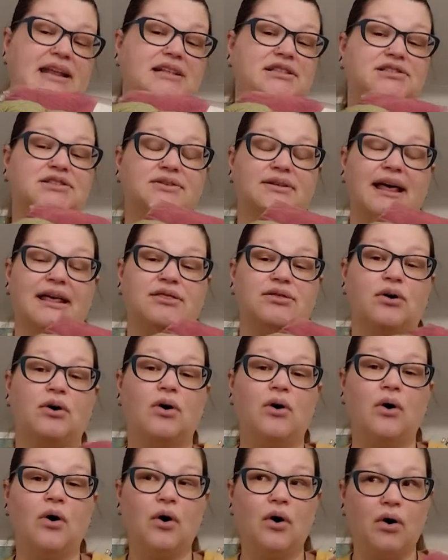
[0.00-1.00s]
And so like the
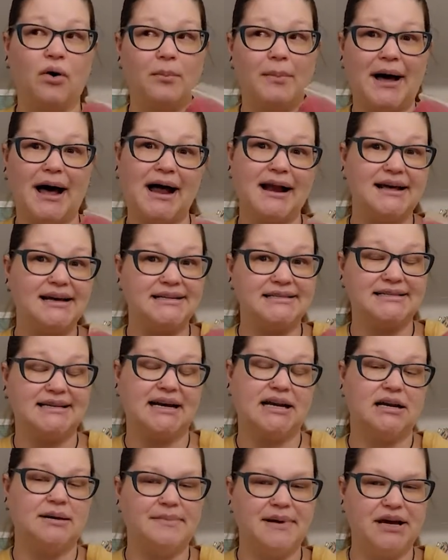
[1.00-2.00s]
whole body is
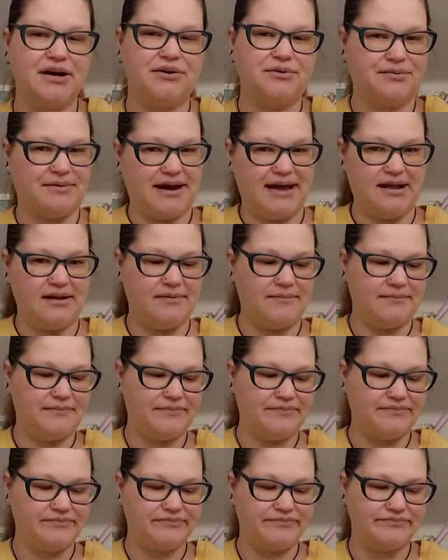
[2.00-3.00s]
going to be green.
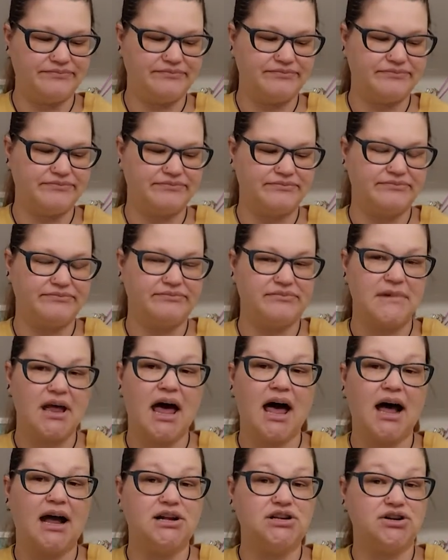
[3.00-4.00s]

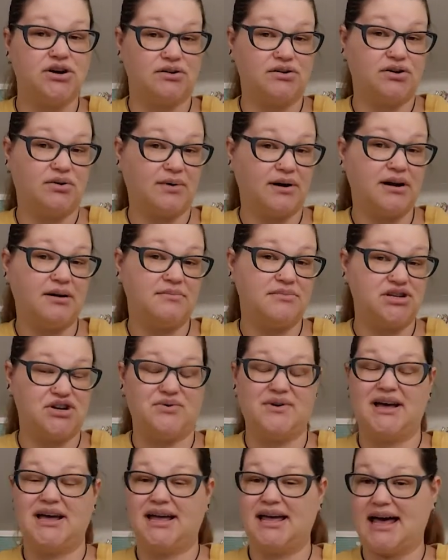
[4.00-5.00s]
Don't know what I'm
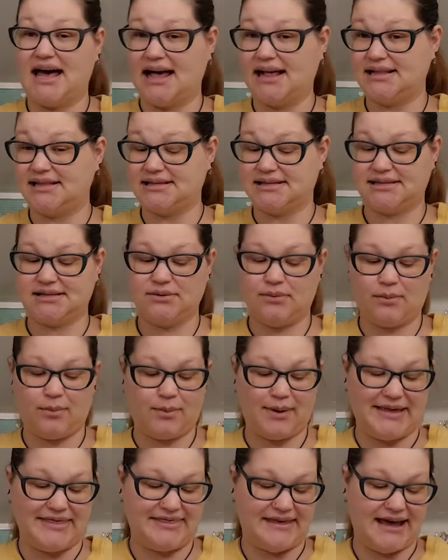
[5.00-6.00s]
doing yet
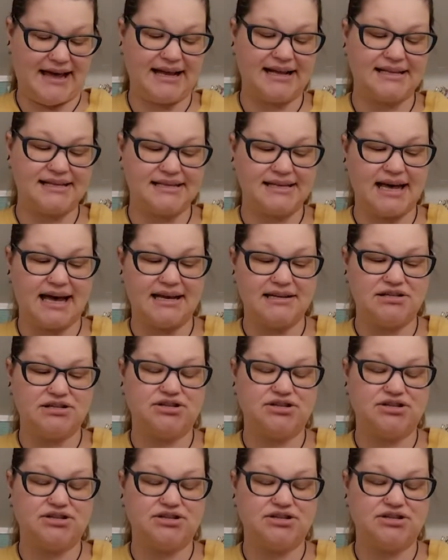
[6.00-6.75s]
with it. I